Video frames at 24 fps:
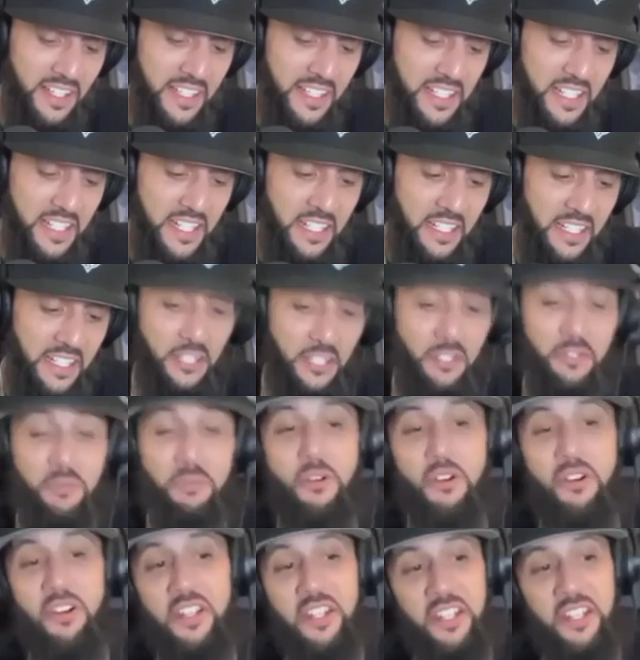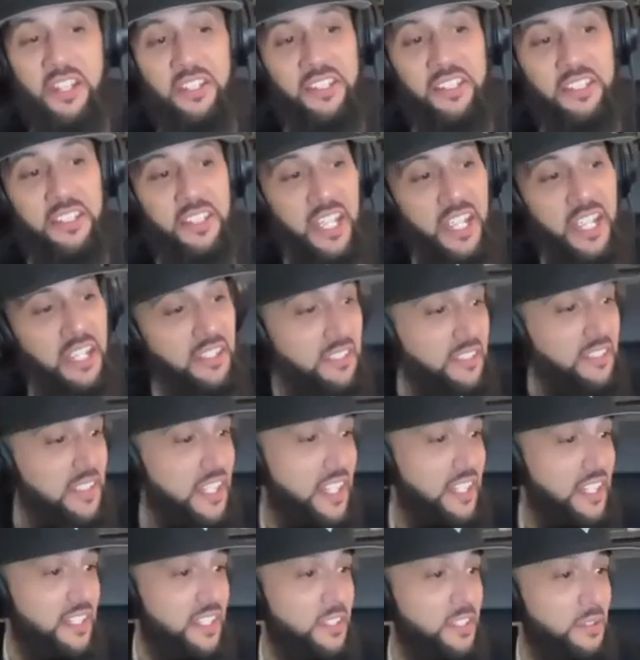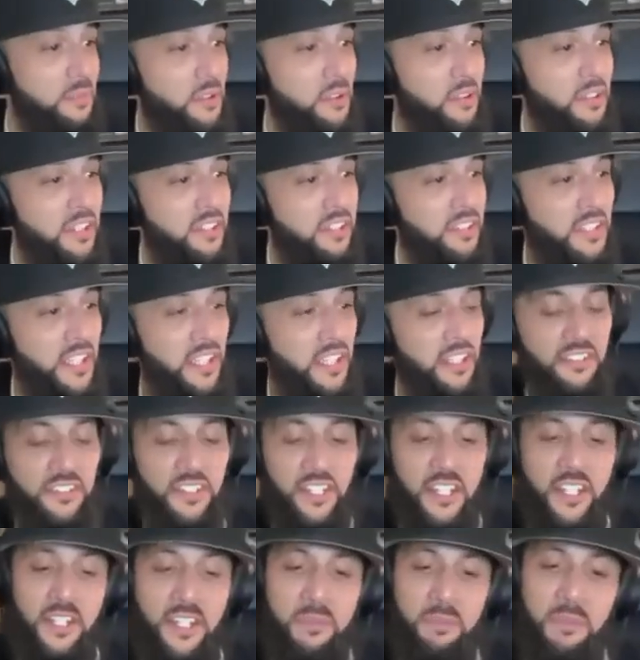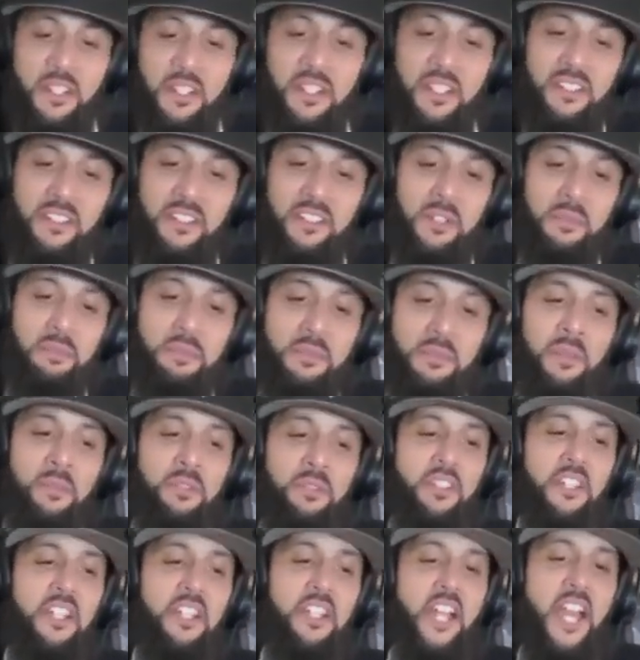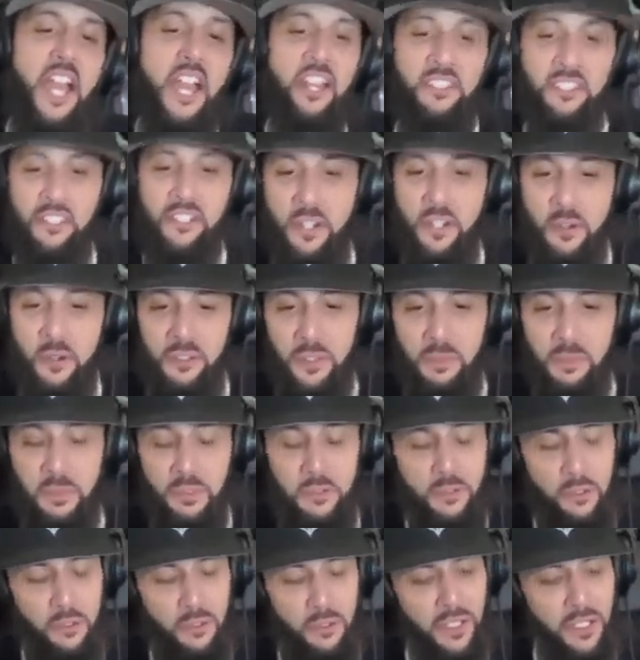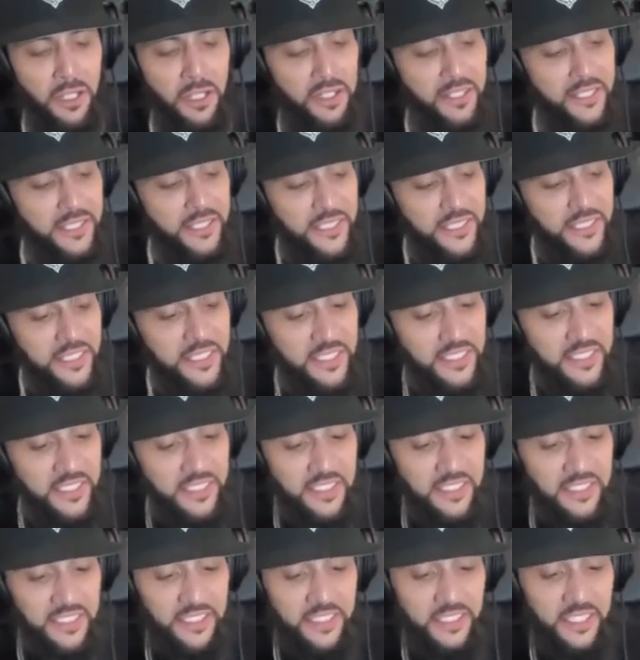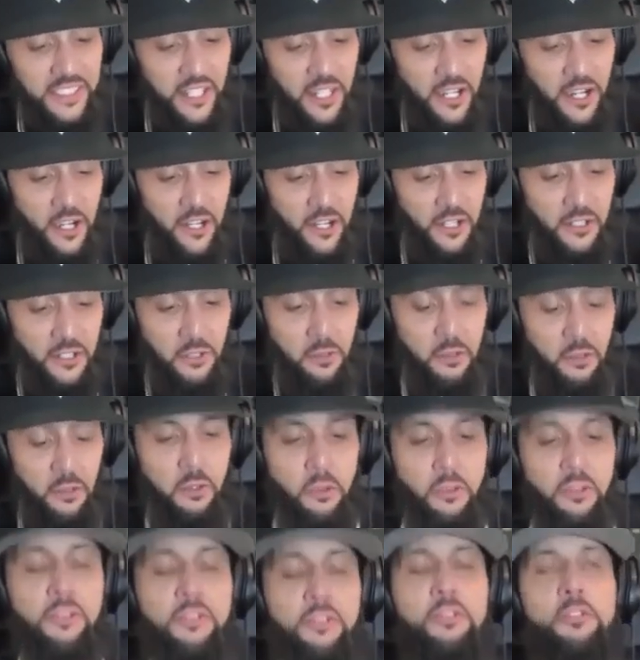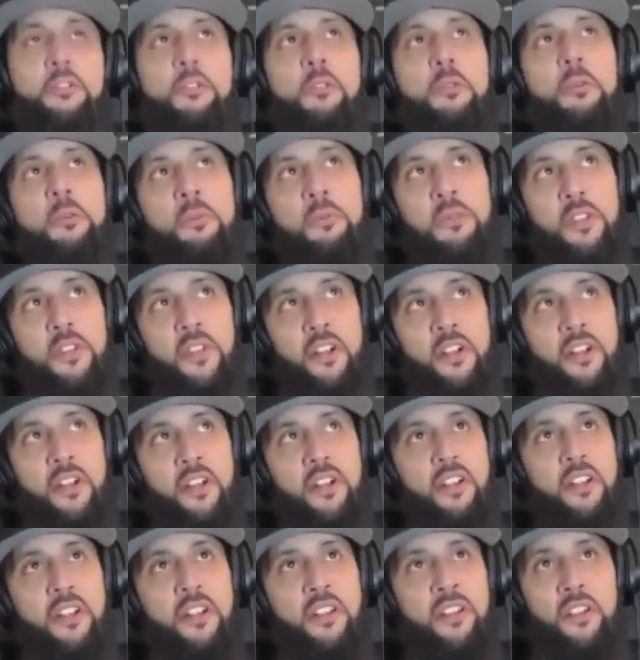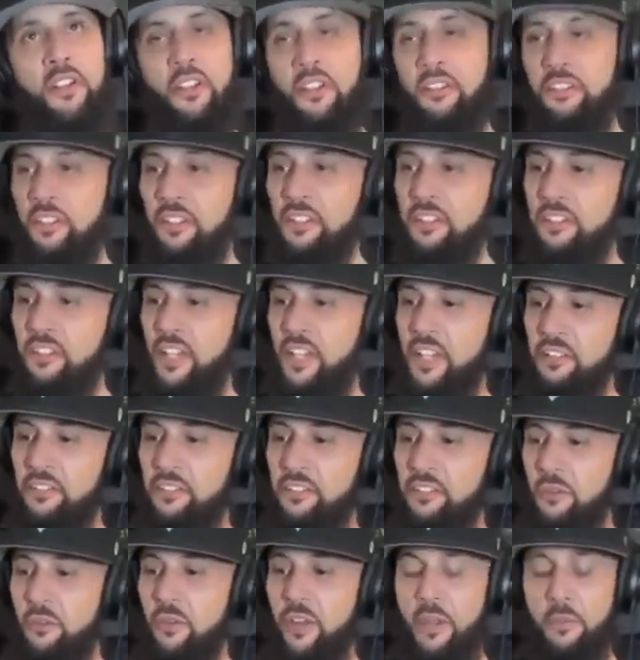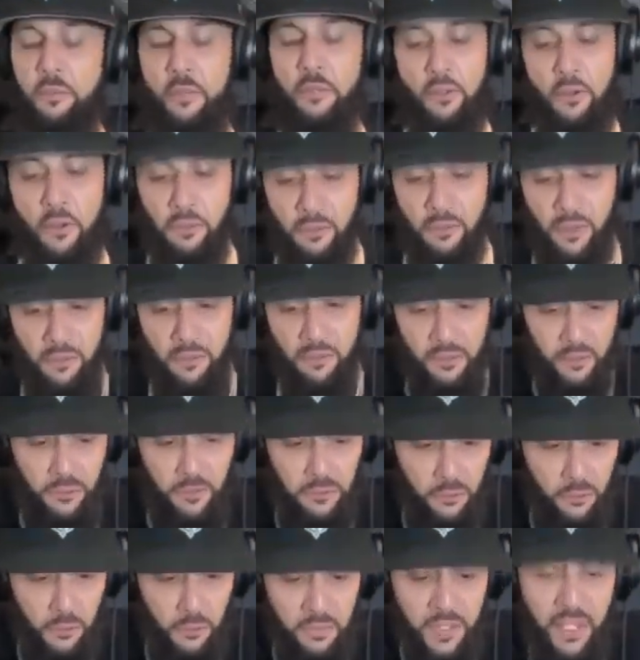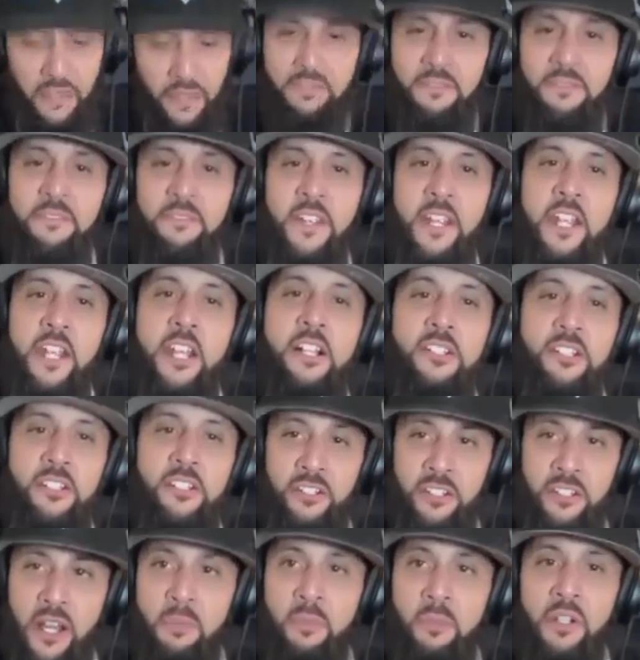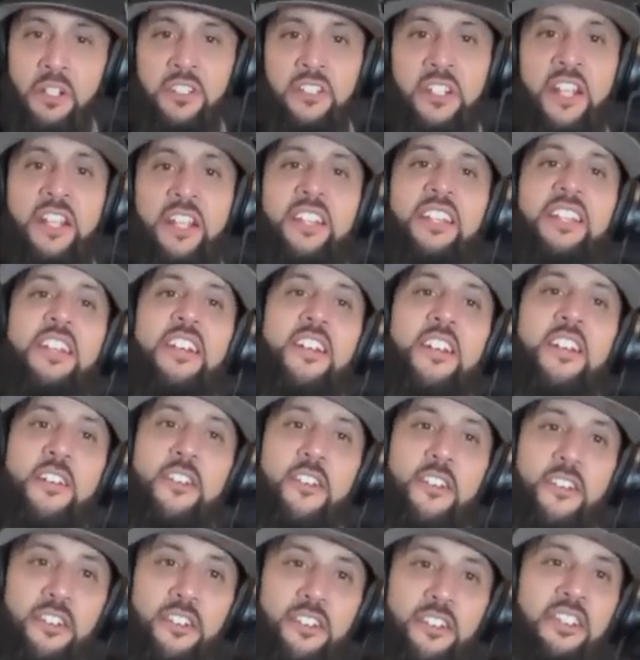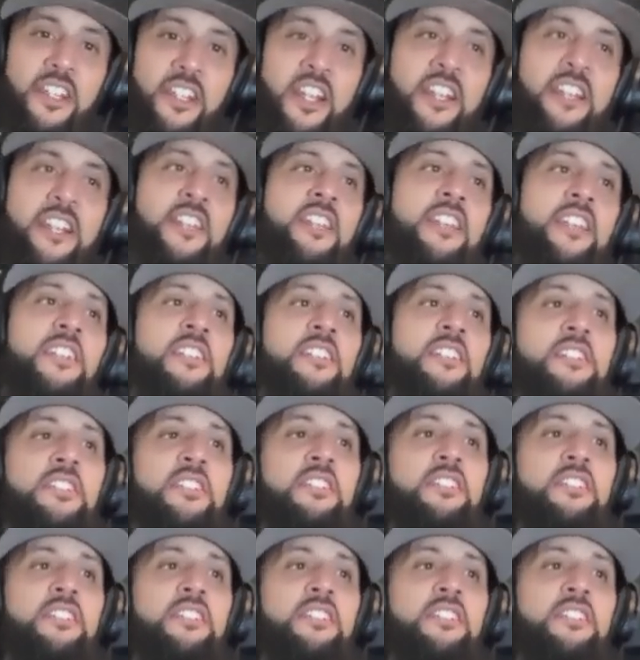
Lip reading: Like you brought a kid to Yankee Stadium, you brought kids to Yankee Stadium, and then sometimes as a coach, I'm sure like, oh, you assume the success in a way, but you also have to assume that failure and how much that hurts that kid, and just